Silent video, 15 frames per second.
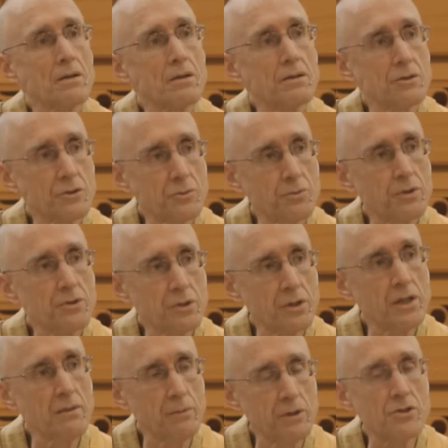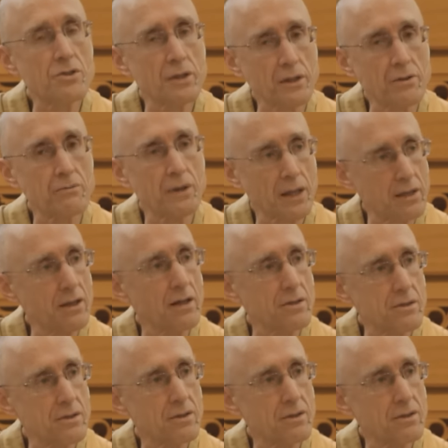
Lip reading: this was an image they could recognize.